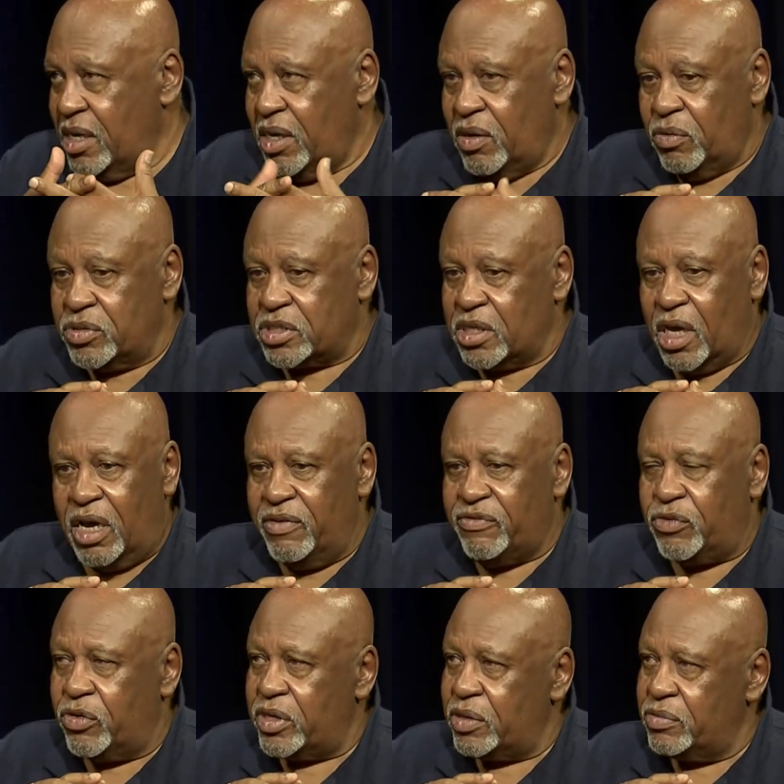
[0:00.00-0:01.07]
who was law
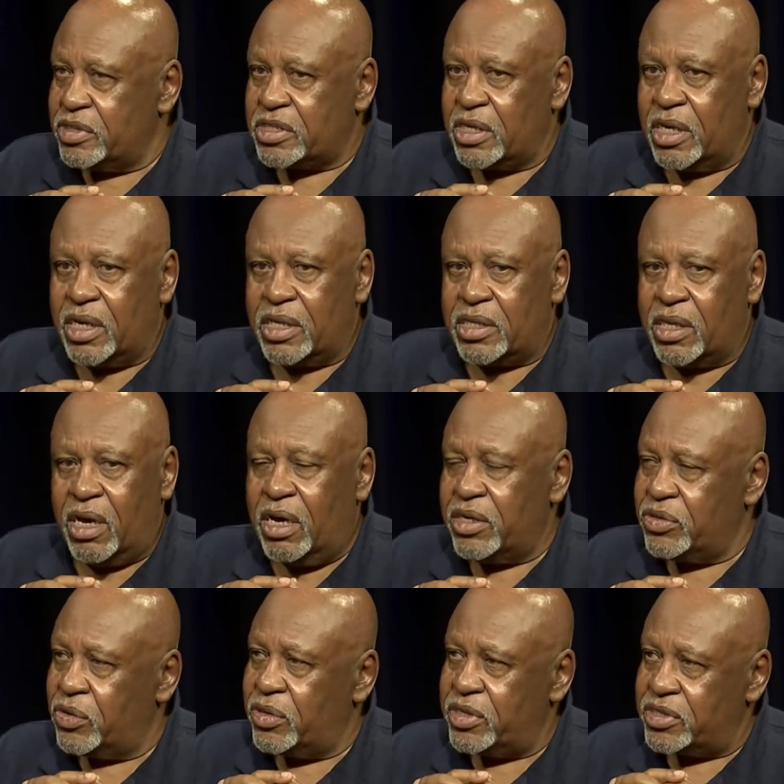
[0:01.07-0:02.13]
enfor- he was a law
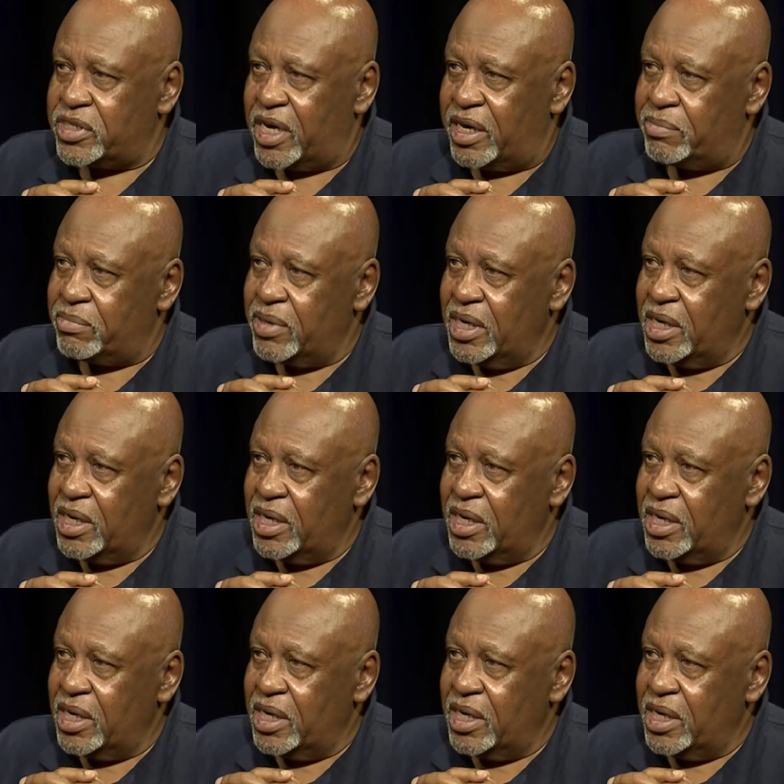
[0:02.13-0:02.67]
and order type